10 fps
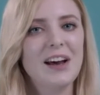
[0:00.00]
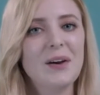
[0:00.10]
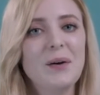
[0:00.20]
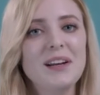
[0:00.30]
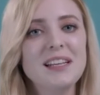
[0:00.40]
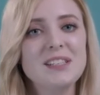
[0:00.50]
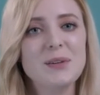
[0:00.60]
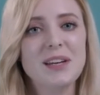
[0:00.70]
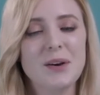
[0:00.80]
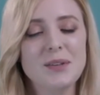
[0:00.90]
According to
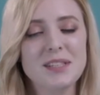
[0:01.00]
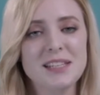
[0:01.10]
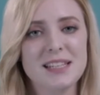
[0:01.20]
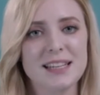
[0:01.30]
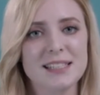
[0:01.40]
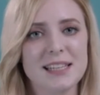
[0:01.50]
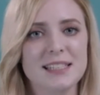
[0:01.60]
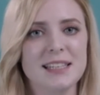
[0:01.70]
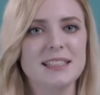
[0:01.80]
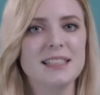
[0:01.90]
an ozone test
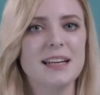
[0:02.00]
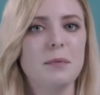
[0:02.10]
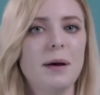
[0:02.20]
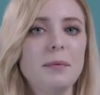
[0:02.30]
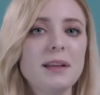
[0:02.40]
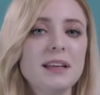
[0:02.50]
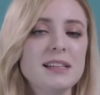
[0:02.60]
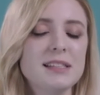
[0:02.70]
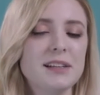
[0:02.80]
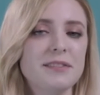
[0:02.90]
conducted in a
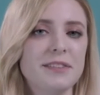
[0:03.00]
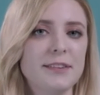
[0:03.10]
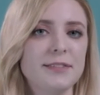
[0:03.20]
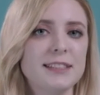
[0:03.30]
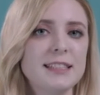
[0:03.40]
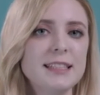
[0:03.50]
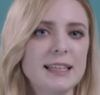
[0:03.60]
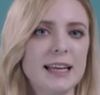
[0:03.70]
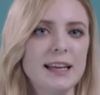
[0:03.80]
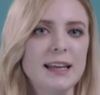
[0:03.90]
publicly certified
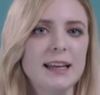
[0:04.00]
facility,